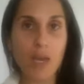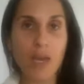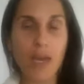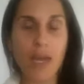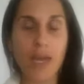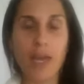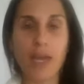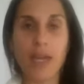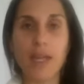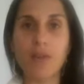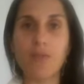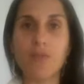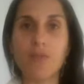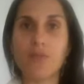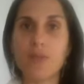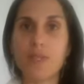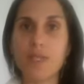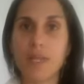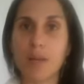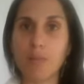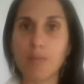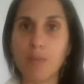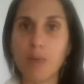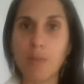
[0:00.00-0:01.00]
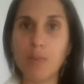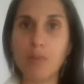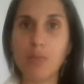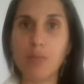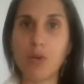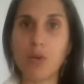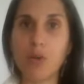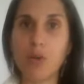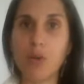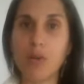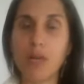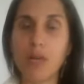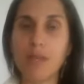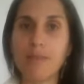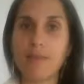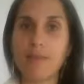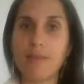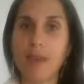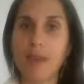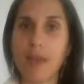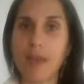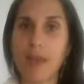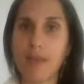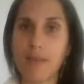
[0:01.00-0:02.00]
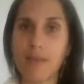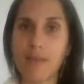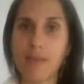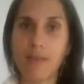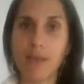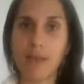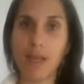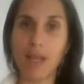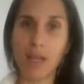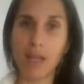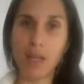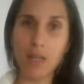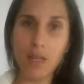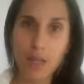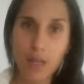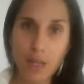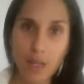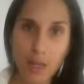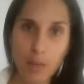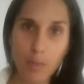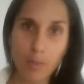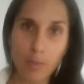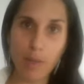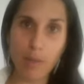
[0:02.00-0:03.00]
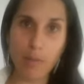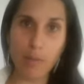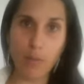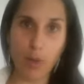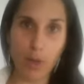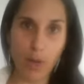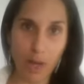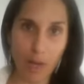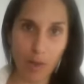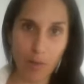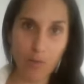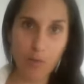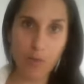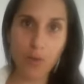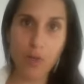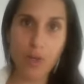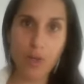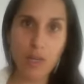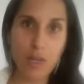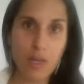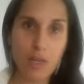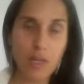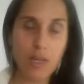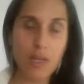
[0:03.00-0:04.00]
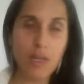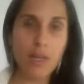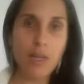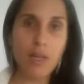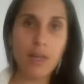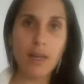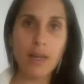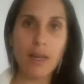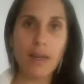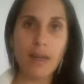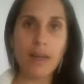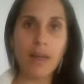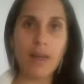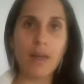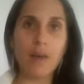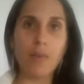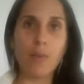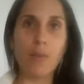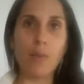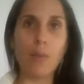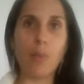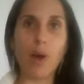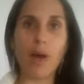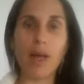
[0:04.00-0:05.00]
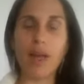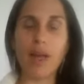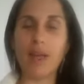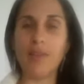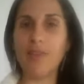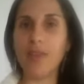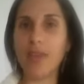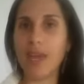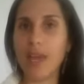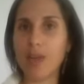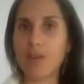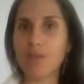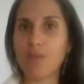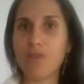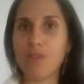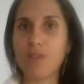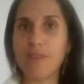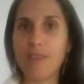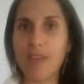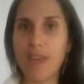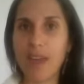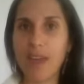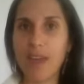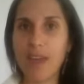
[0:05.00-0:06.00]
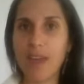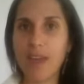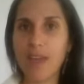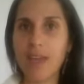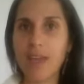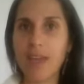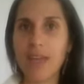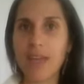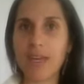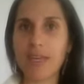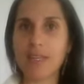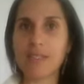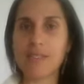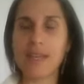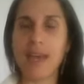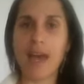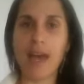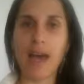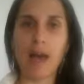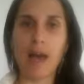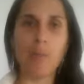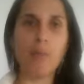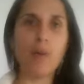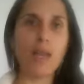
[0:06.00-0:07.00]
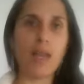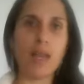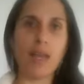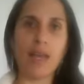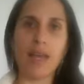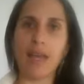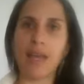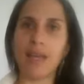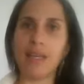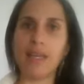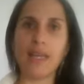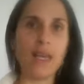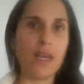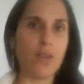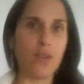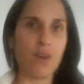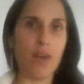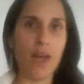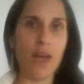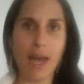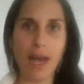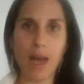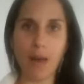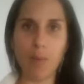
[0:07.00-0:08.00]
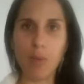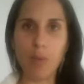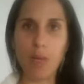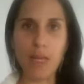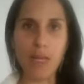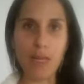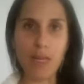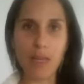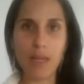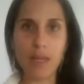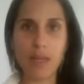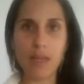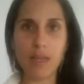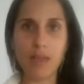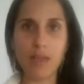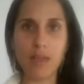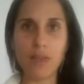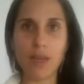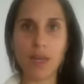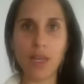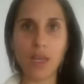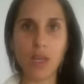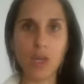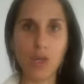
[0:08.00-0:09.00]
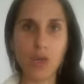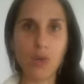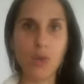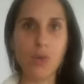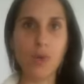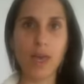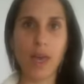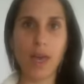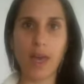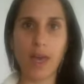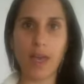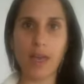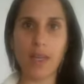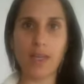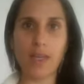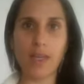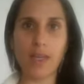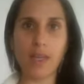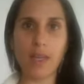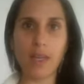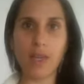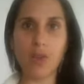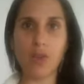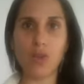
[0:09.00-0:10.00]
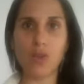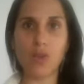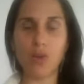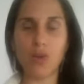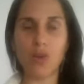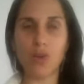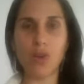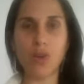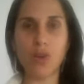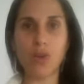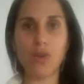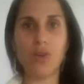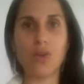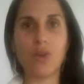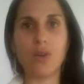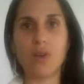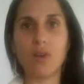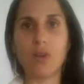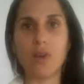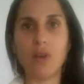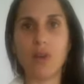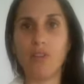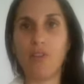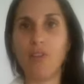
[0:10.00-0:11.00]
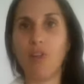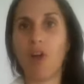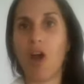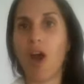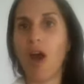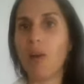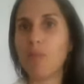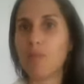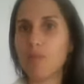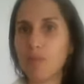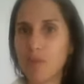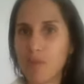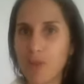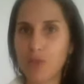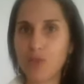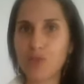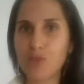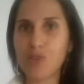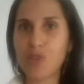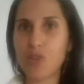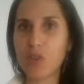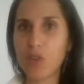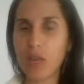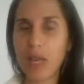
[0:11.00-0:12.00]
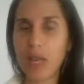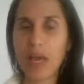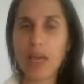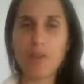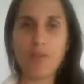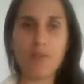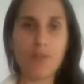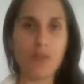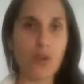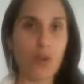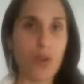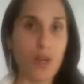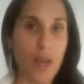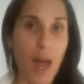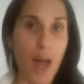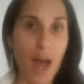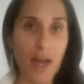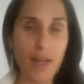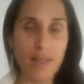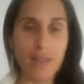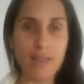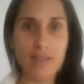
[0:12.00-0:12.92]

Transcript: And for some people, it takes a little bit more effort. But at the end of the day, it's a habit like any other habit that you can either adopt into your life or not.